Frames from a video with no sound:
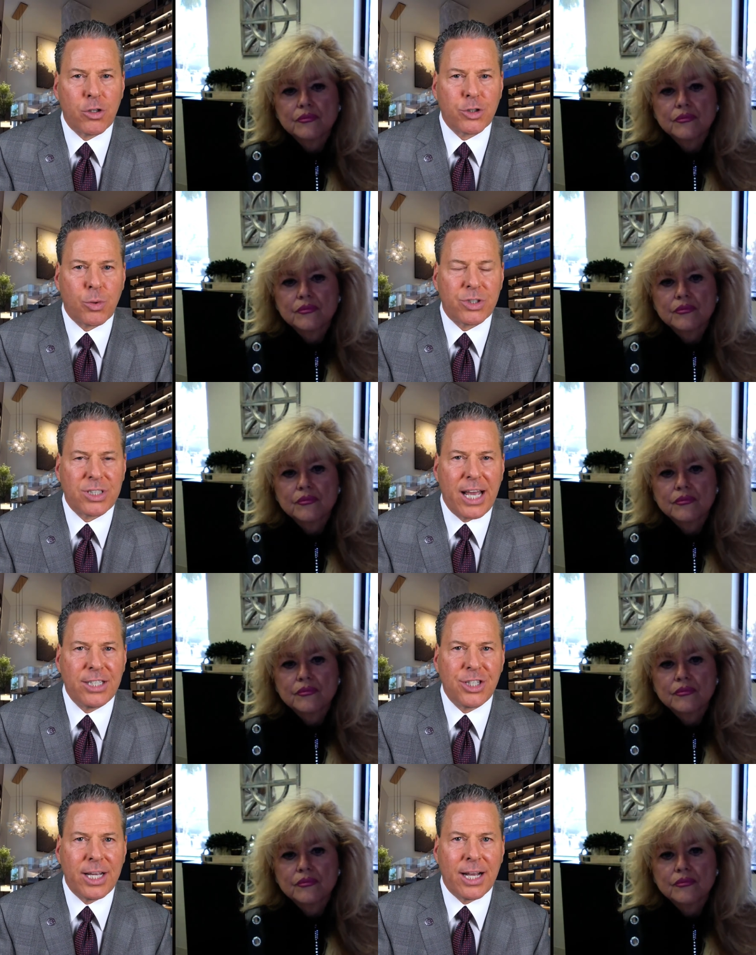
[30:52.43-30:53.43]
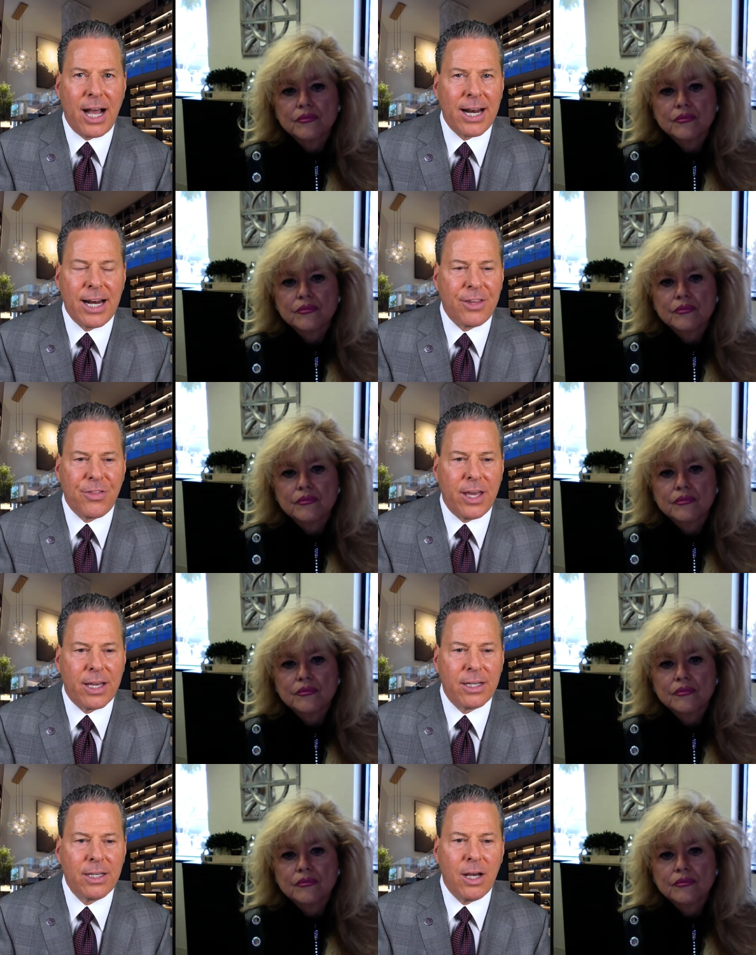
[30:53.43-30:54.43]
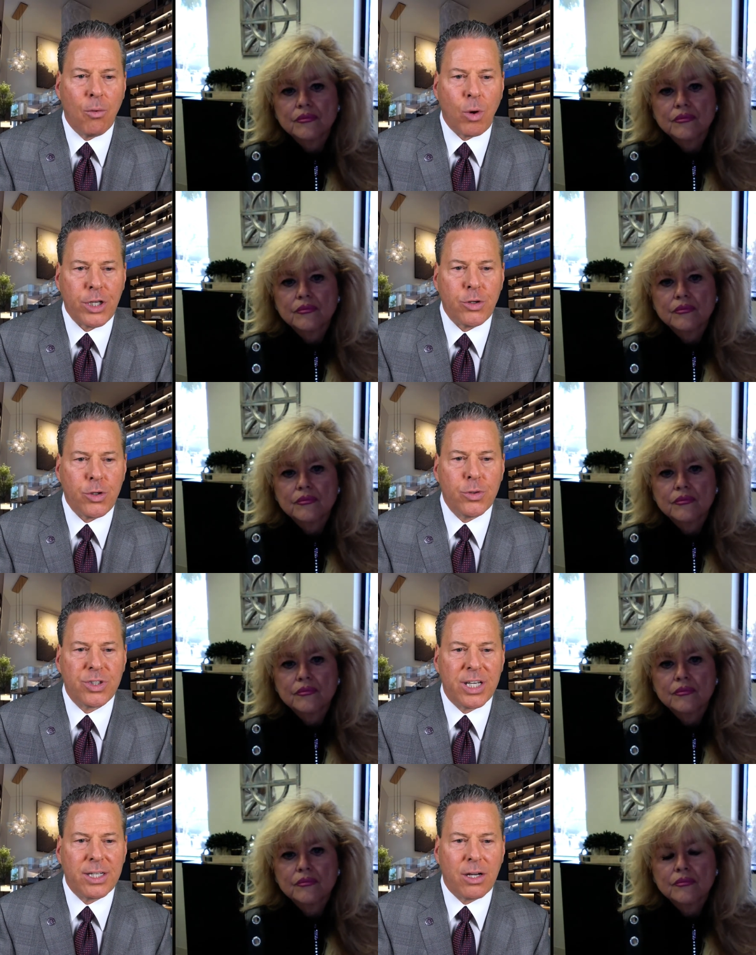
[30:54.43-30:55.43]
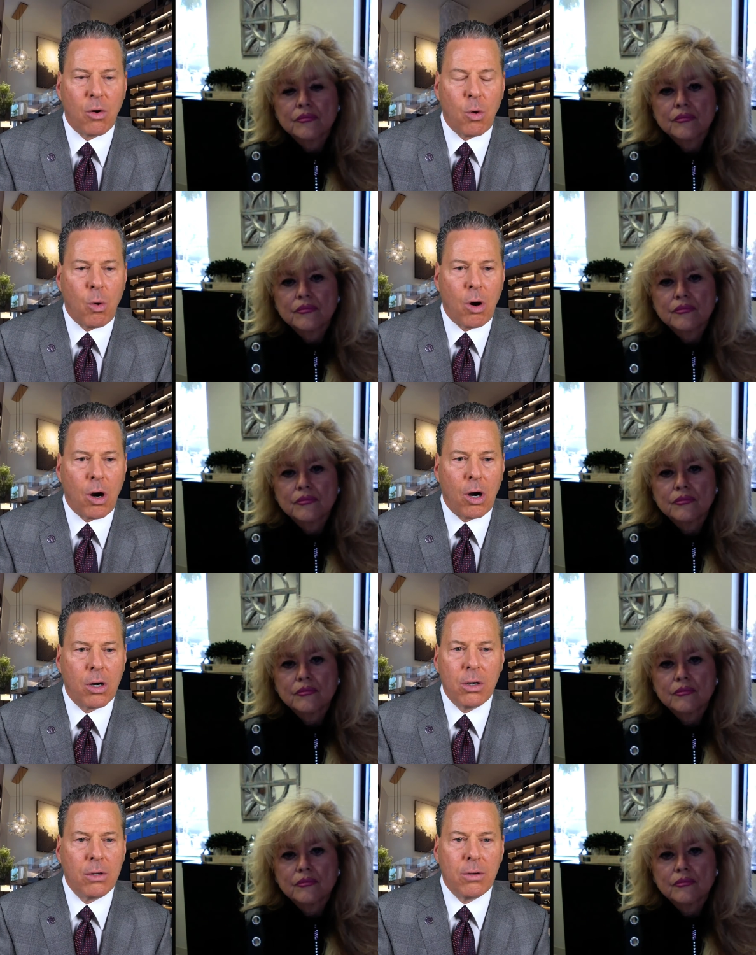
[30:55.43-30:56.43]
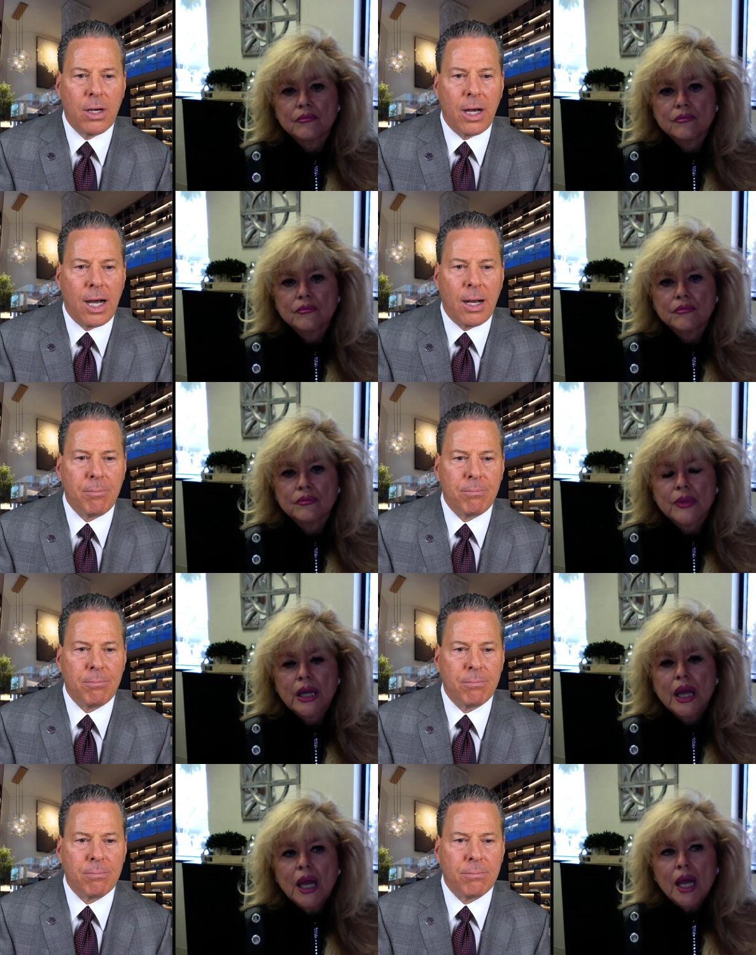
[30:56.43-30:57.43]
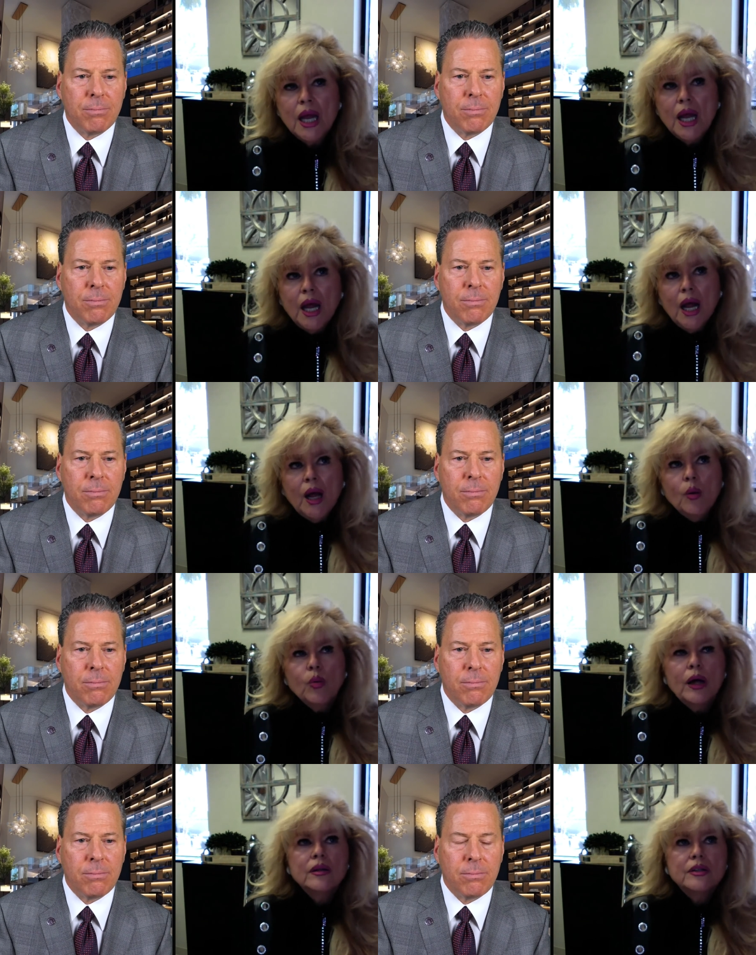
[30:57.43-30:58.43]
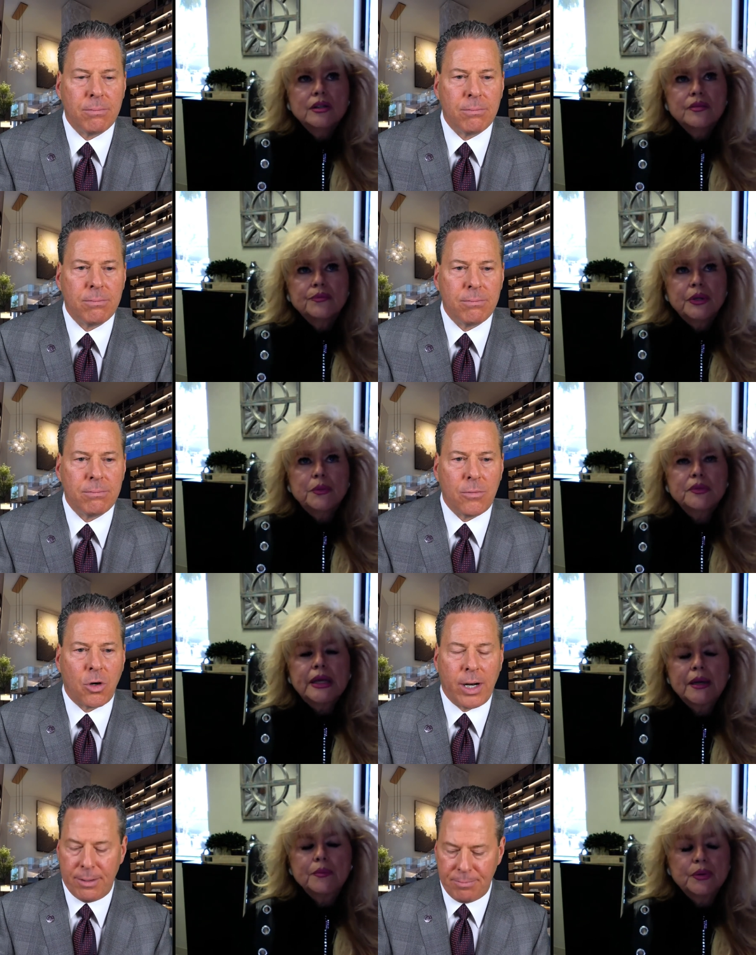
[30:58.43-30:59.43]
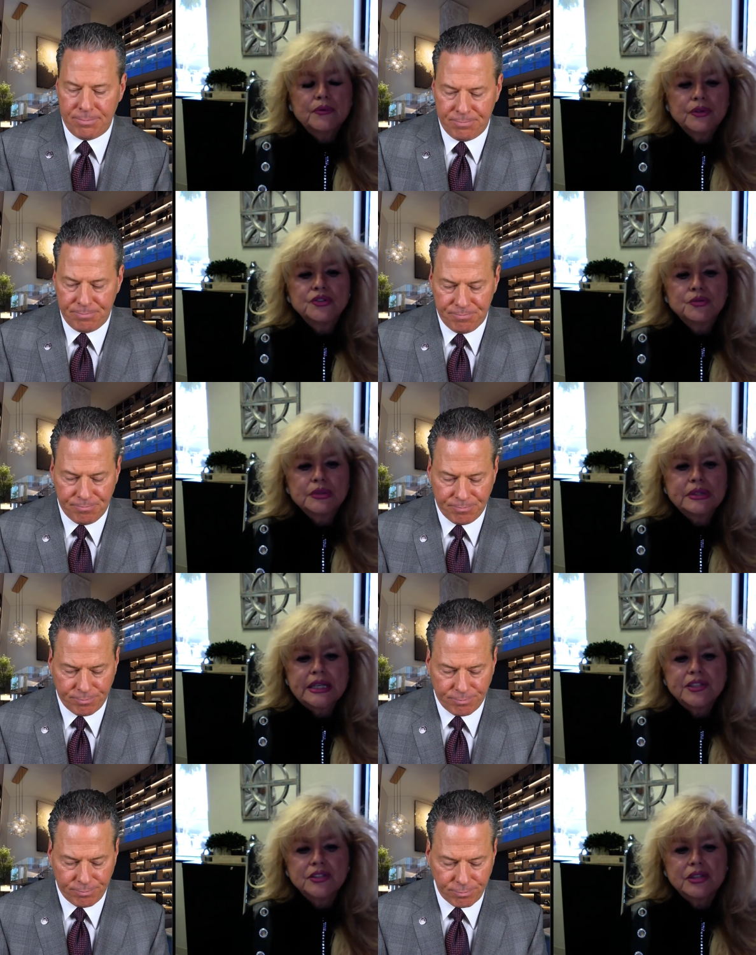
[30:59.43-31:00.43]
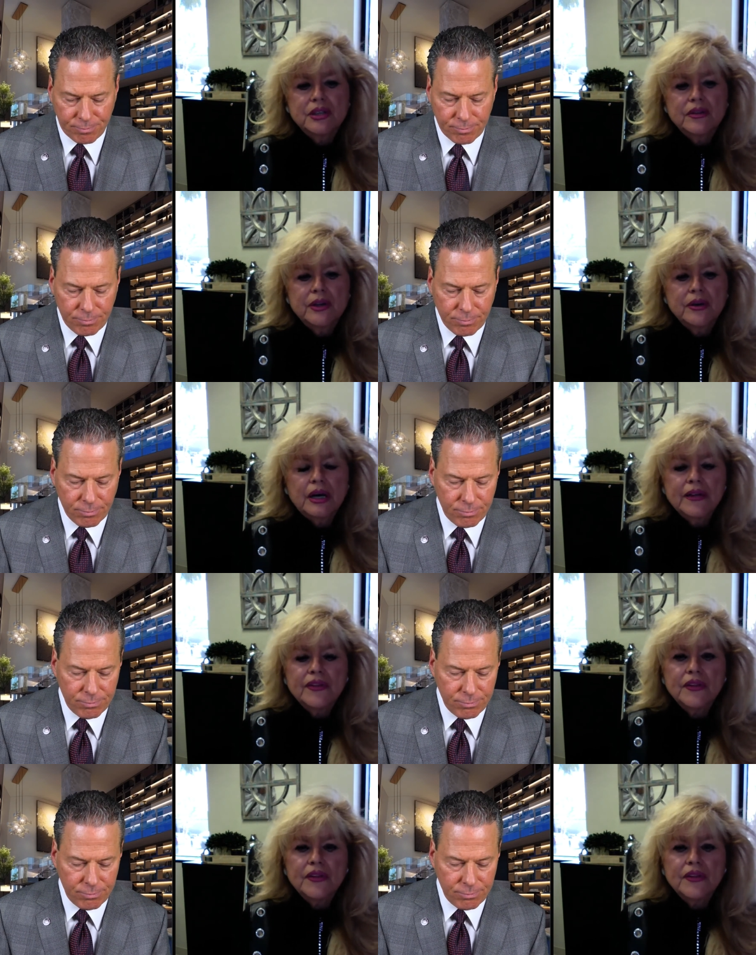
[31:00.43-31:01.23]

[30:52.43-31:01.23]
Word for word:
Speaker 1: virtual staging on anything when you use it, or um,
Speaker 2: well, people can put virtual staging in there. I